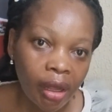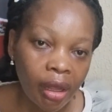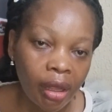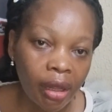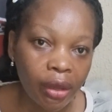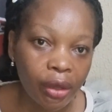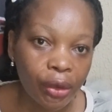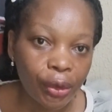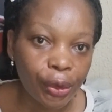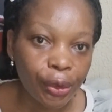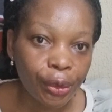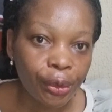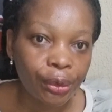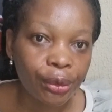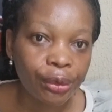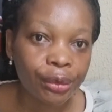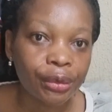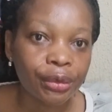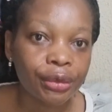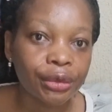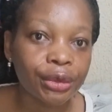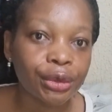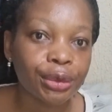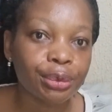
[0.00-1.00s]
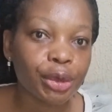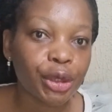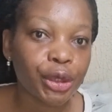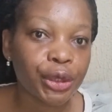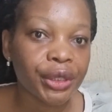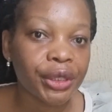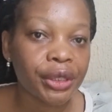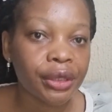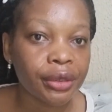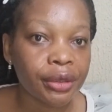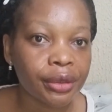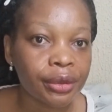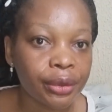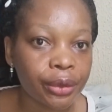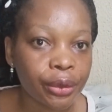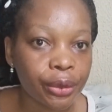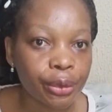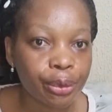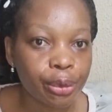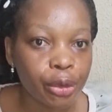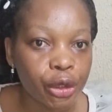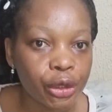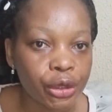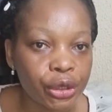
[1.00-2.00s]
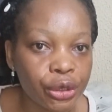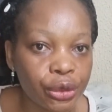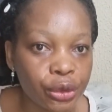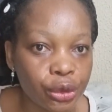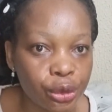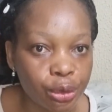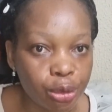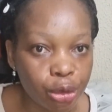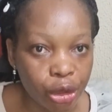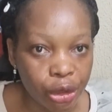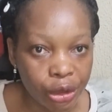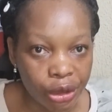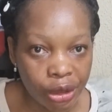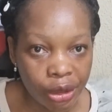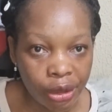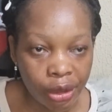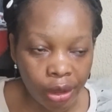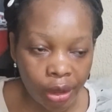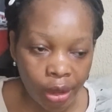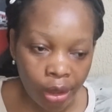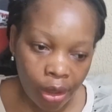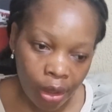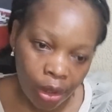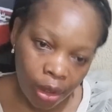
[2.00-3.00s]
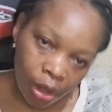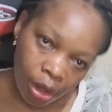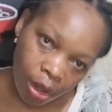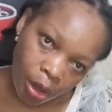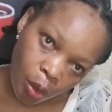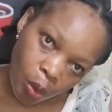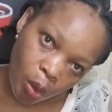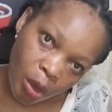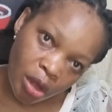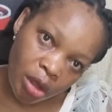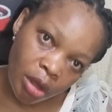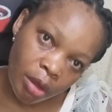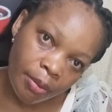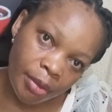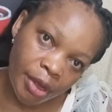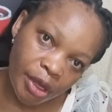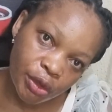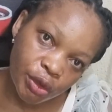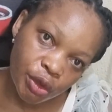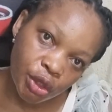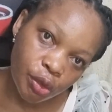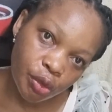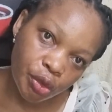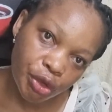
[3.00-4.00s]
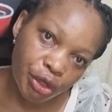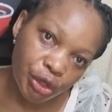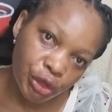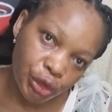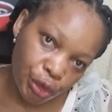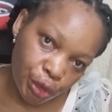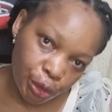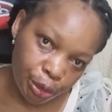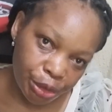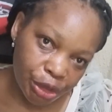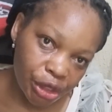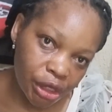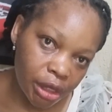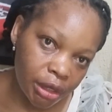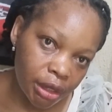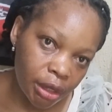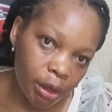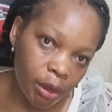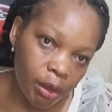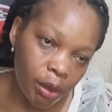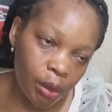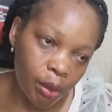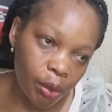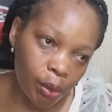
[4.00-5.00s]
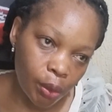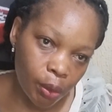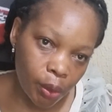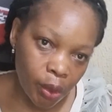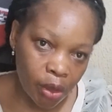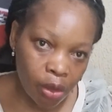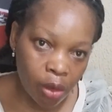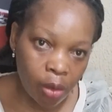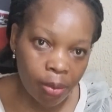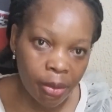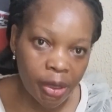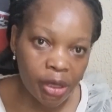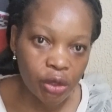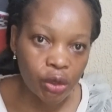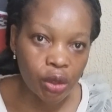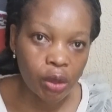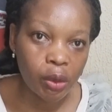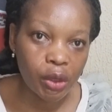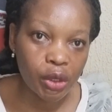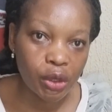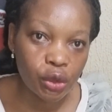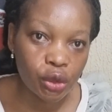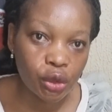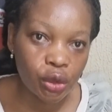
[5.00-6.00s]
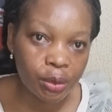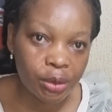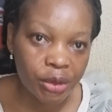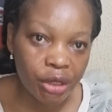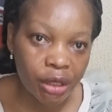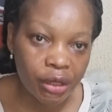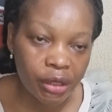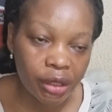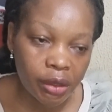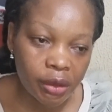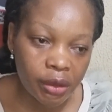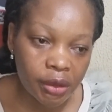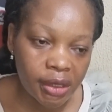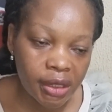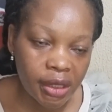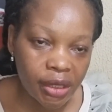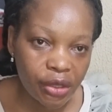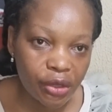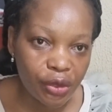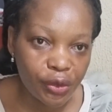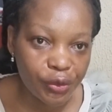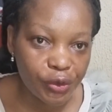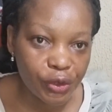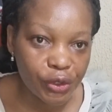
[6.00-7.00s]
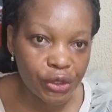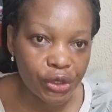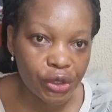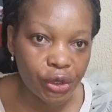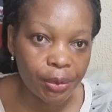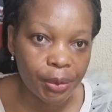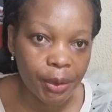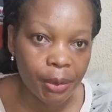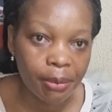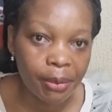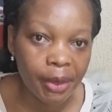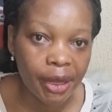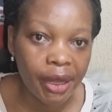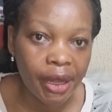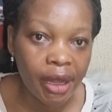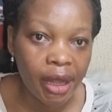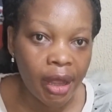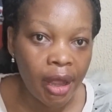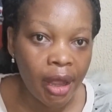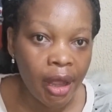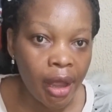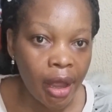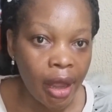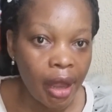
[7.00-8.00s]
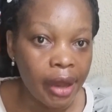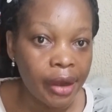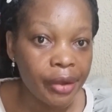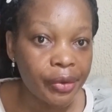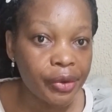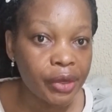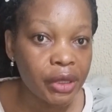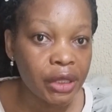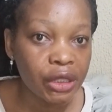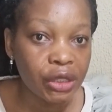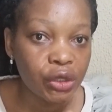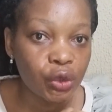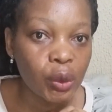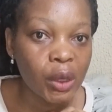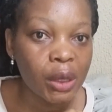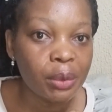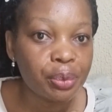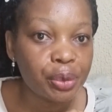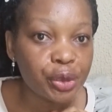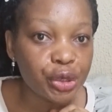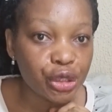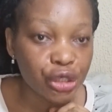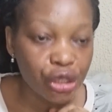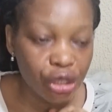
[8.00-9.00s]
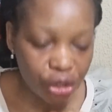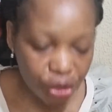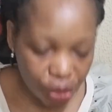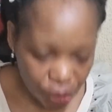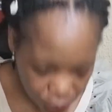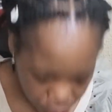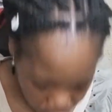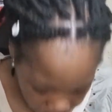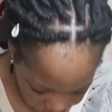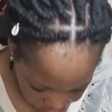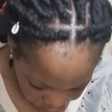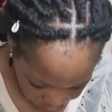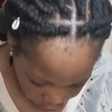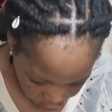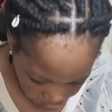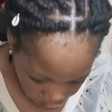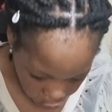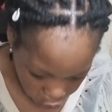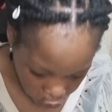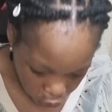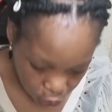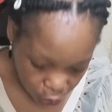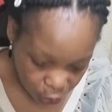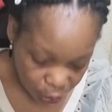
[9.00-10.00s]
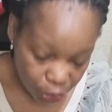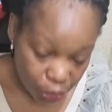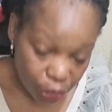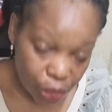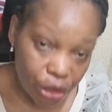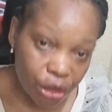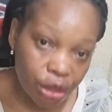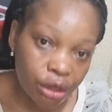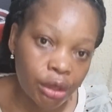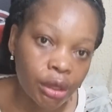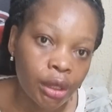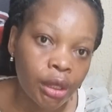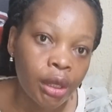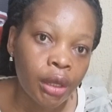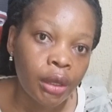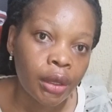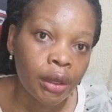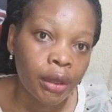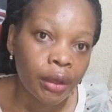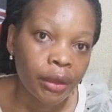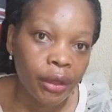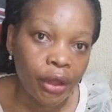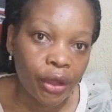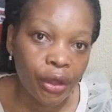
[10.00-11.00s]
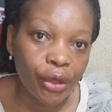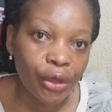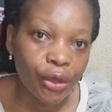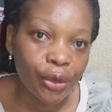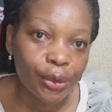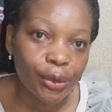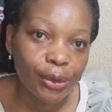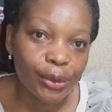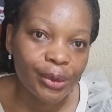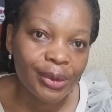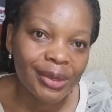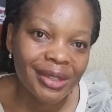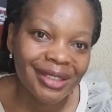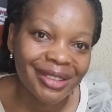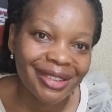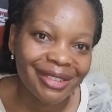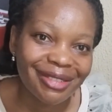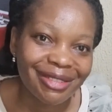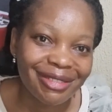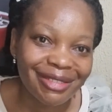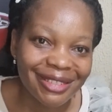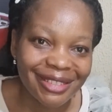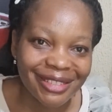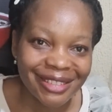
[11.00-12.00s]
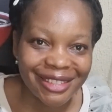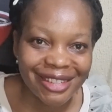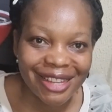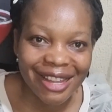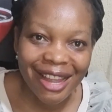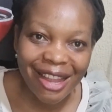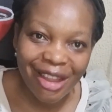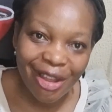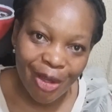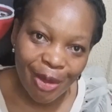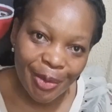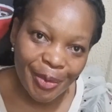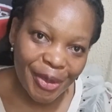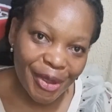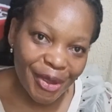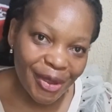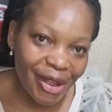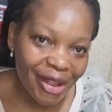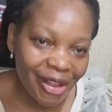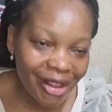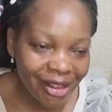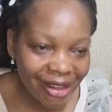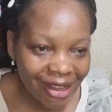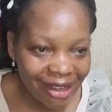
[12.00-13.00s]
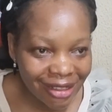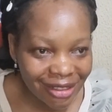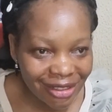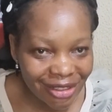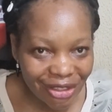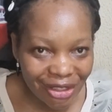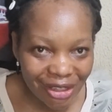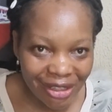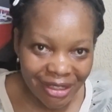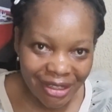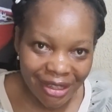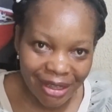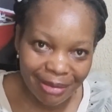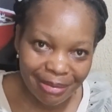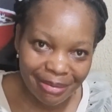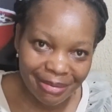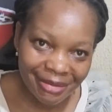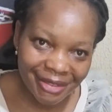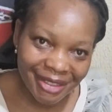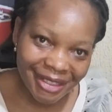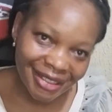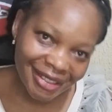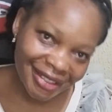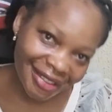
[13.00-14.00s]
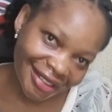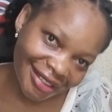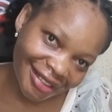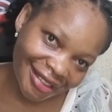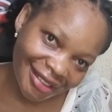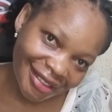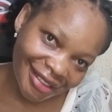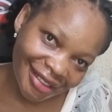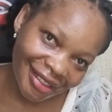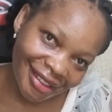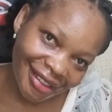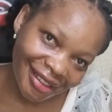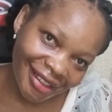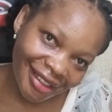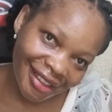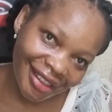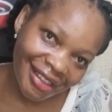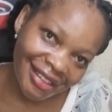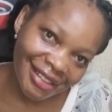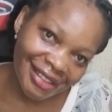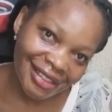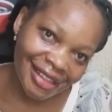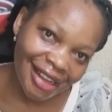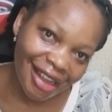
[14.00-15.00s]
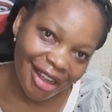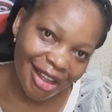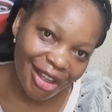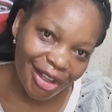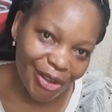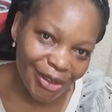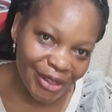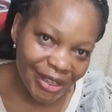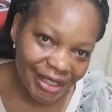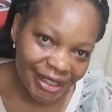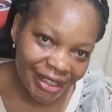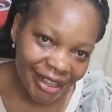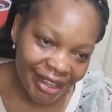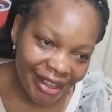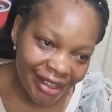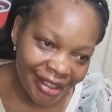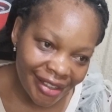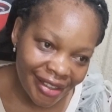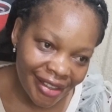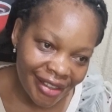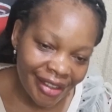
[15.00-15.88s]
Hello, good morning, good morning, good morning. Welcome back to our YouTube channel. Welcome back to our YouTube channel. Thank you for stopping by. I really do appreciate you. Thank you so much. Thank you. So I hope you all enjoyed the Easter holiday.